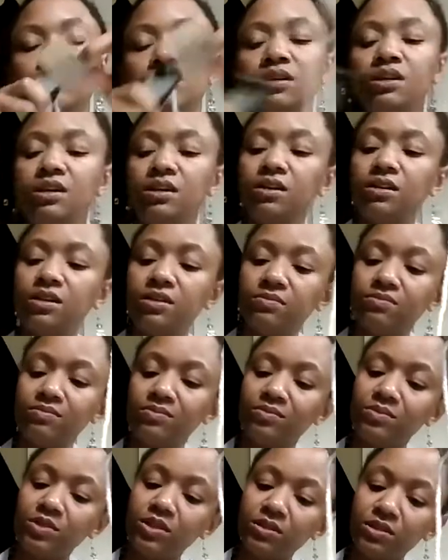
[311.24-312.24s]
Hang on,
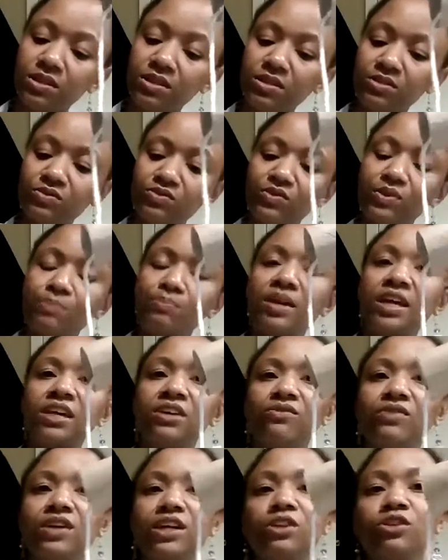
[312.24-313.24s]
get this back
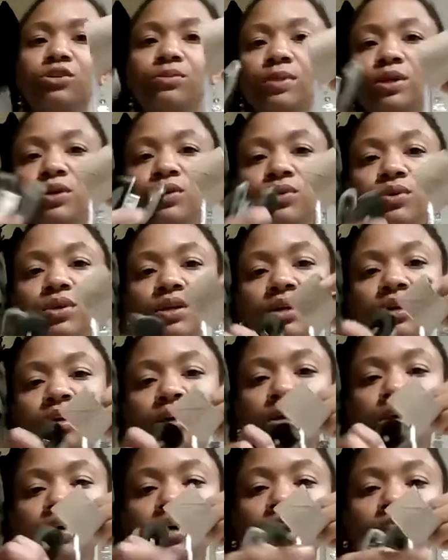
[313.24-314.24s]
in regular mode.
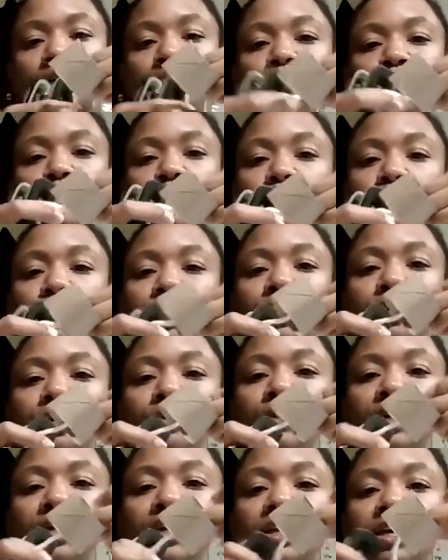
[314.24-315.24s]
You're going to want to go
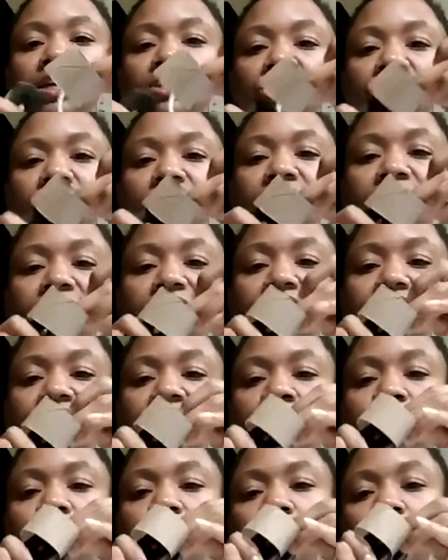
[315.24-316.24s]
in and just
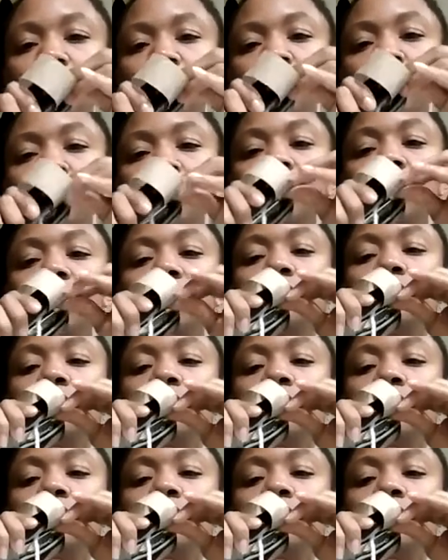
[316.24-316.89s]
staple